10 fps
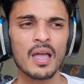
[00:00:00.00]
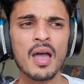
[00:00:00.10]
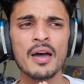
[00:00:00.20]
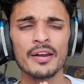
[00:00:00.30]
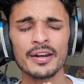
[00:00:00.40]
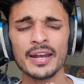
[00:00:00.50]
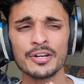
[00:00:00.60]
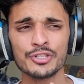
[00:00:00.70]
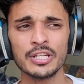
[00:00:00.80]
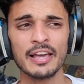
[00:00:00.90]
Her
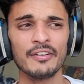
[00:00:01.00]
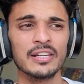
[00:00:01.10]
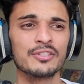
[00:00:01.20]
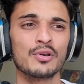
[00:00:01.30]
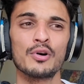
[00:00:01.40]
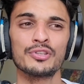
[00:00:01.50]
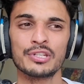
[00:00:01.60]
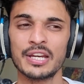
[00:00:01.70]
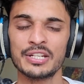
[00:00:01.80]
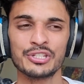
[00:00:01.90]
energy level is constant.